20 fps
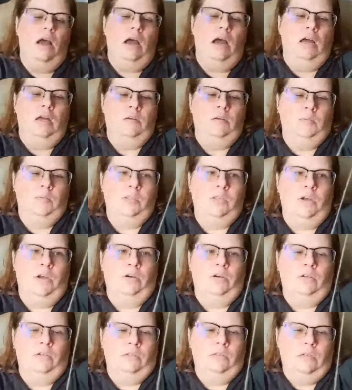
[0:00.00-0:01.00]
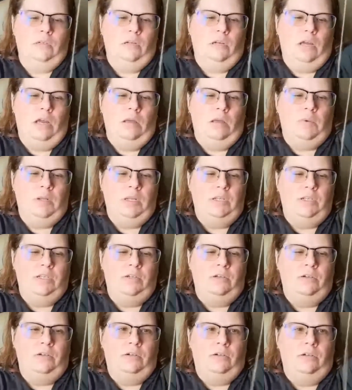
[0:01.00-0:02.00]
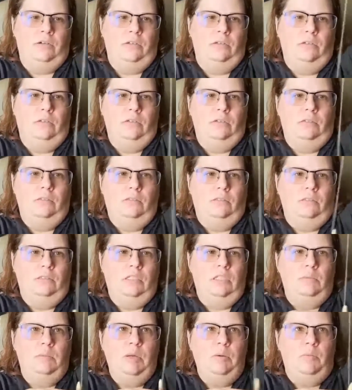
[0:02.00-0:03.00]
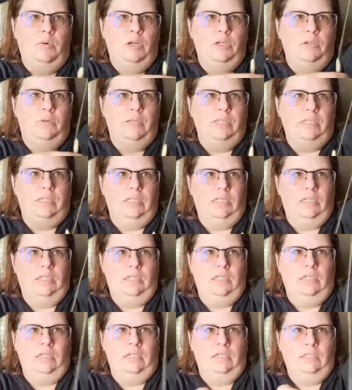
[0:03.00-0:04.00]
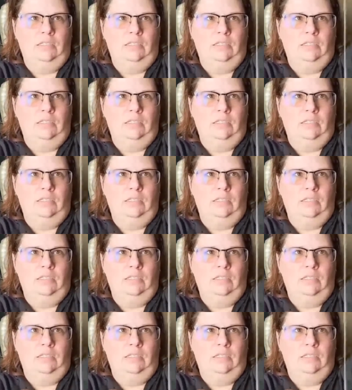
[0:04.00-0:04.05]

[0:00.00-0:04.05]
So I'm going to do a little bit more twisting here.